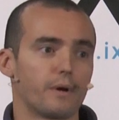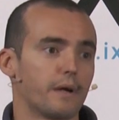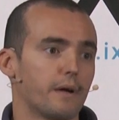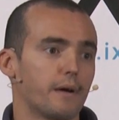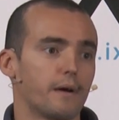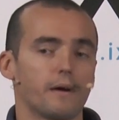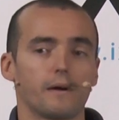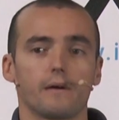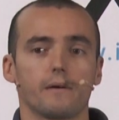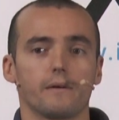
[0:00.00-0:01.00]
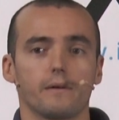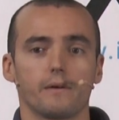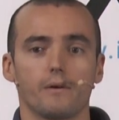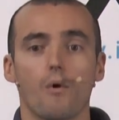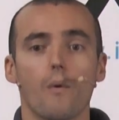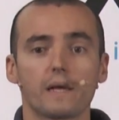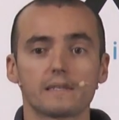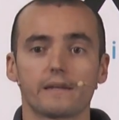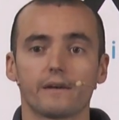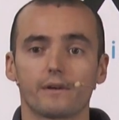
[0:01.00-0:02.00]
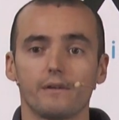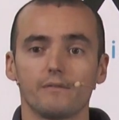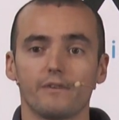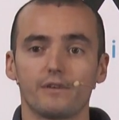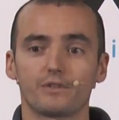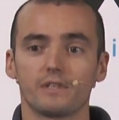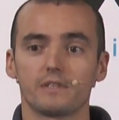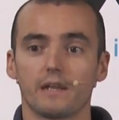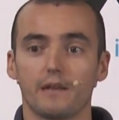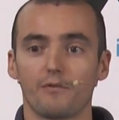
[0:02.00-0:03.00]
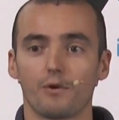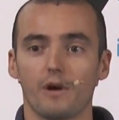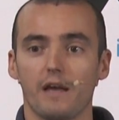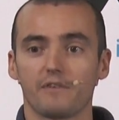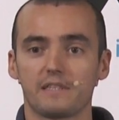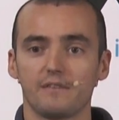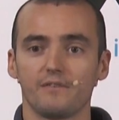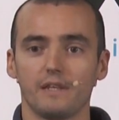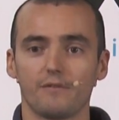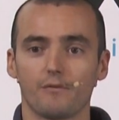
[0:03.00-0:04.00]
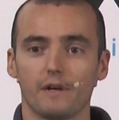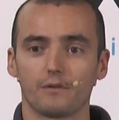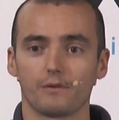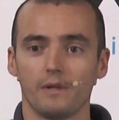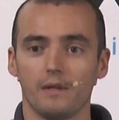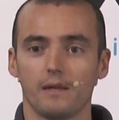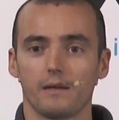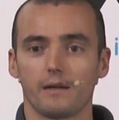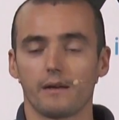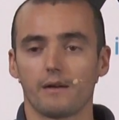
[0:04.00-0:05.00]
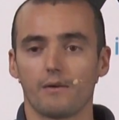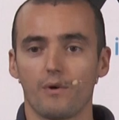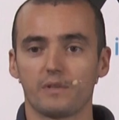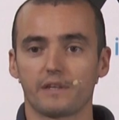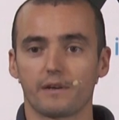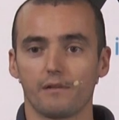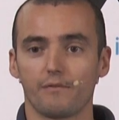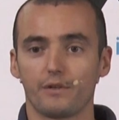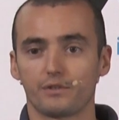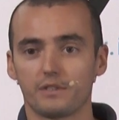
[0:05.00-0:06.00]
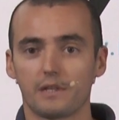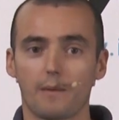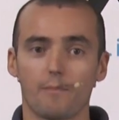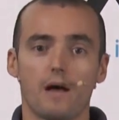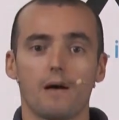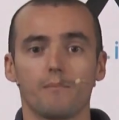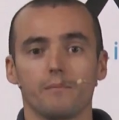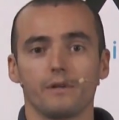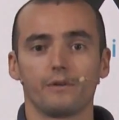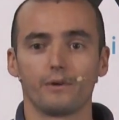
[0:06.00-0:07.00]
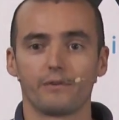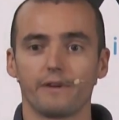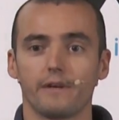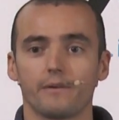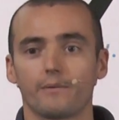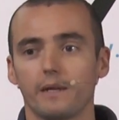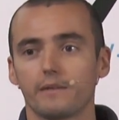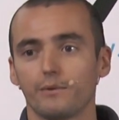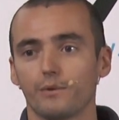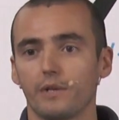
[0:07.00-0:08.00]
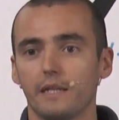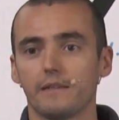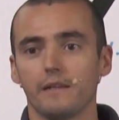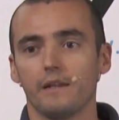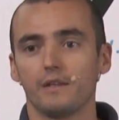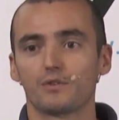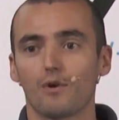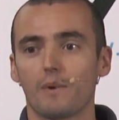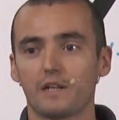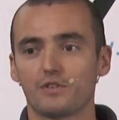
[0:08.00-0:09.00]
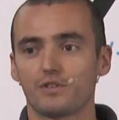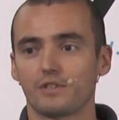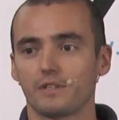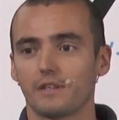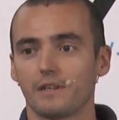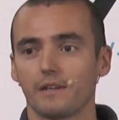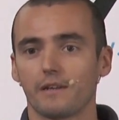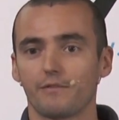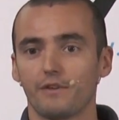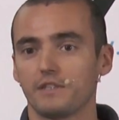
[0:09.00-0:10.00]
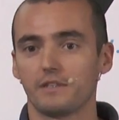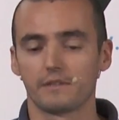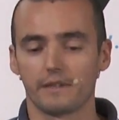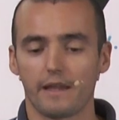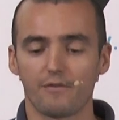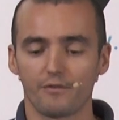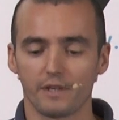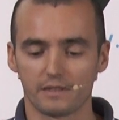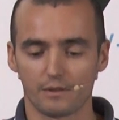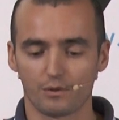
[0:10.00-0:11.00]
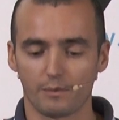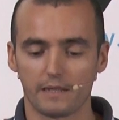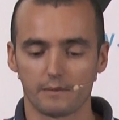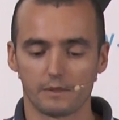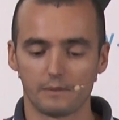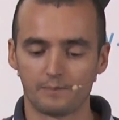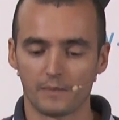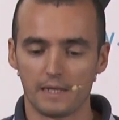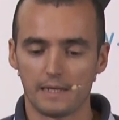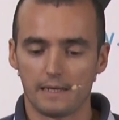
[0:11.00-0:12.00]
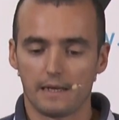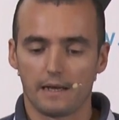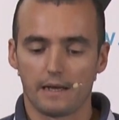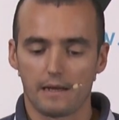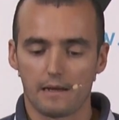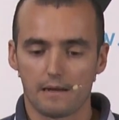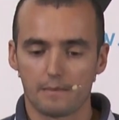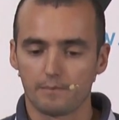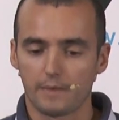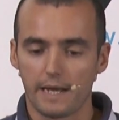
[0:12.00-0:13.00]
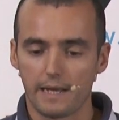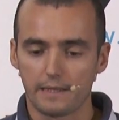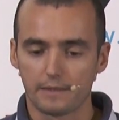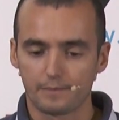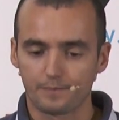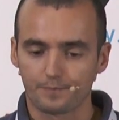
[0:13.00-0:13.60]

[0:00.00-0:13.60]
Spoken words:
OS kernel versions, and if you have a CVE for that OS kernel version, it's like, bam, you're there, right? You don't need so much things. Everything is automatable. And